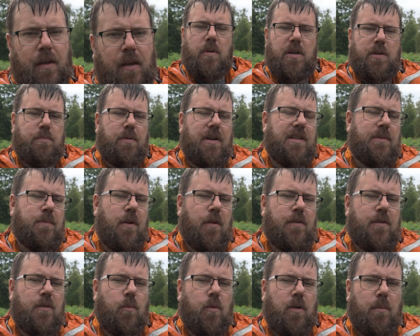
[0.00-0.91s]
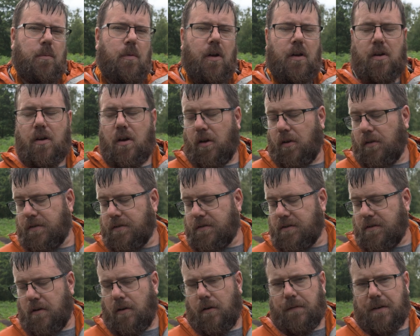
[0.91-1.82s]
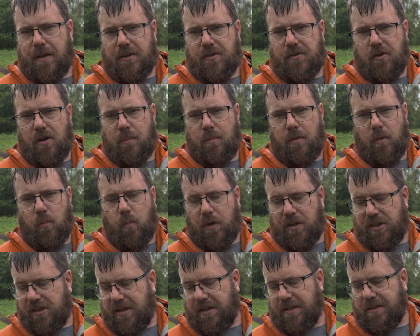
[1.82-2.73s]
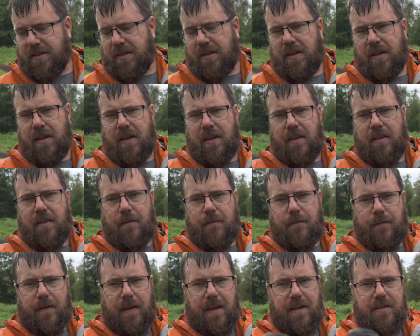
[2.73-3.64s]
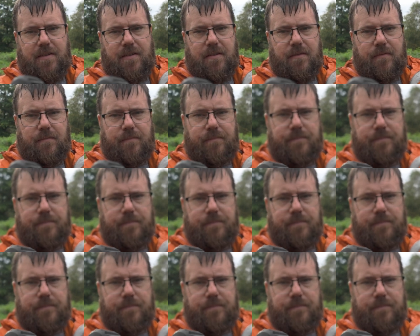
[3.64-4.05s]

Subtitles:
Which brings me on to one of my cons of this tripod, which is the feet